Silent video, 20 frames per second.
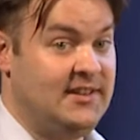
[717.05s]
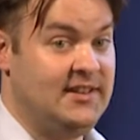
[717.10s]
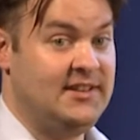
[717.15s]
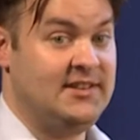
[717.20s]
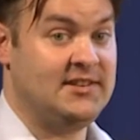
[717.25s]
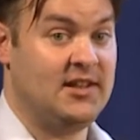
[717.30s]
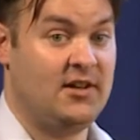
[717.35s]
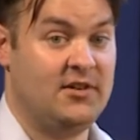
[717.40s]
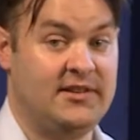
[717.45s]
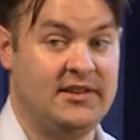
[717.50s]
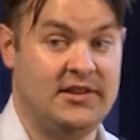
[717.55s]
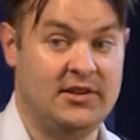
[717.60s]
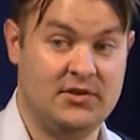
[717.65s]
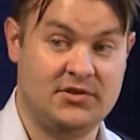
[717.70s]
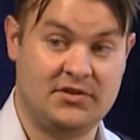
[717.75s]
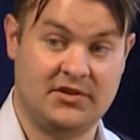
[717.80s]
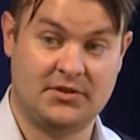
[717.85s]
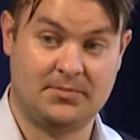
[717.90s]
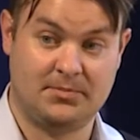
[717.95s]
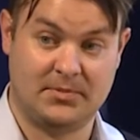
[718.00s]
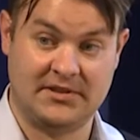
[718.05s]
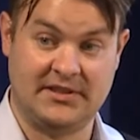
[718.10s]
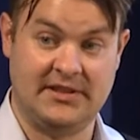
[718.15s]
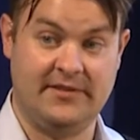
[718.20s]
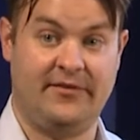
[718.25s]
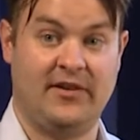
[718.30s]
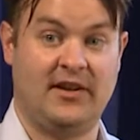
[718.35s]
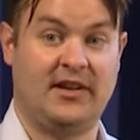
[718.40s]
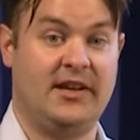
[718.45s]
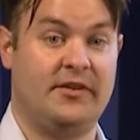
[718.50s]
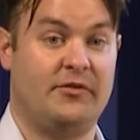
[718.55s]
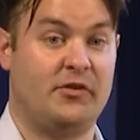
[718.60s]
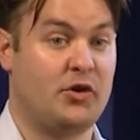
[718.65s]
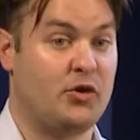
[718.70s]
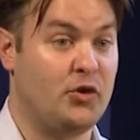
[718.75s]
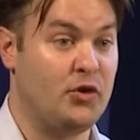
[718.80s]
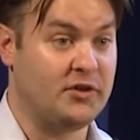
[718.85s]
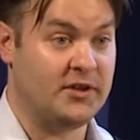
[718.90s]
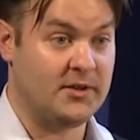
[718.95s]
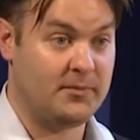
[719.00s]
these OTUs are specifically
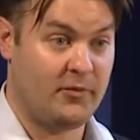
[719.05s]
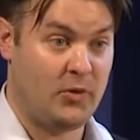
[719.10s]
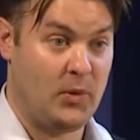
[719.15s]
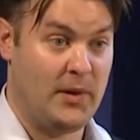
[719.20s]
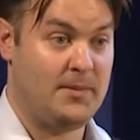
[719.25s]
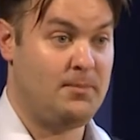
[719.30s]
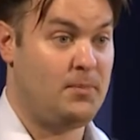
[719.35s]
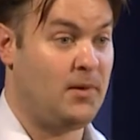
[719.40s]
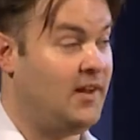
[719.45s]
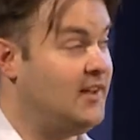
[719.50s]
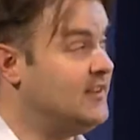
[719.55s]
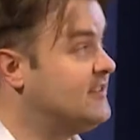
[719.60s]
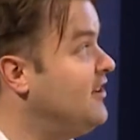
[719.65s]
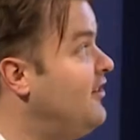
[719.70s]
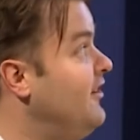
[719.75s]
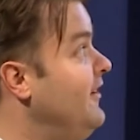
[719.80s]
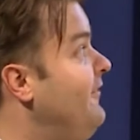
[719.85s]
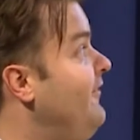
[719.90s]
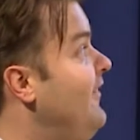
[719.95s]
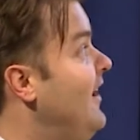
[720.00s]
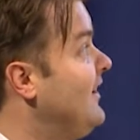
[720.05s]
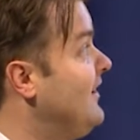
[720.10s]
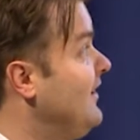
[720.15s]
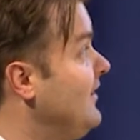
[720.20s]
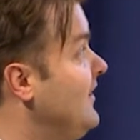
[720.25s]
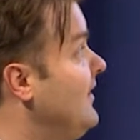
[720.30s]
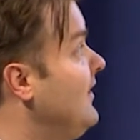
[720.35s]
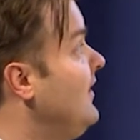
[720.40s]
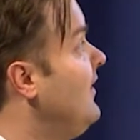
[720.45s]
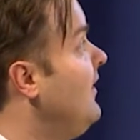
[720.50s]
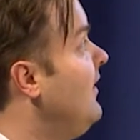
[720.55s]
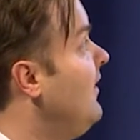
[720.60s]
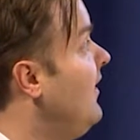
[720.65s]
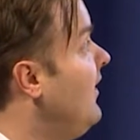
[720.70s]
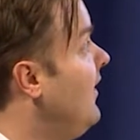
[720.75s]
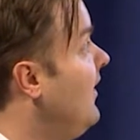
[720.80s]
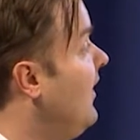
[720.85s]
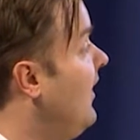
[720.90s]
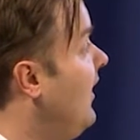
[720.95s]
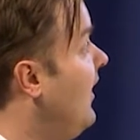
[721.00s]
recruited when plants are infected
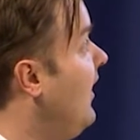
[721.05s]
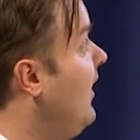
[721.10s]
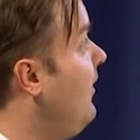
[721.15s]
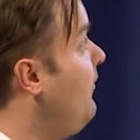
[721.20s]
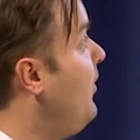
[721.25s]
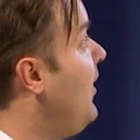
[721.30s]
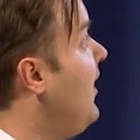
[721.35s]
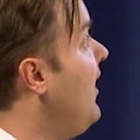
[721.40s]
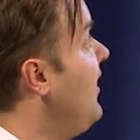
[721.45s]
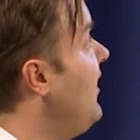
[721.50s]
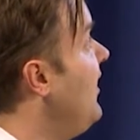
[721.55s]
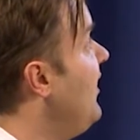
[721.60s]
by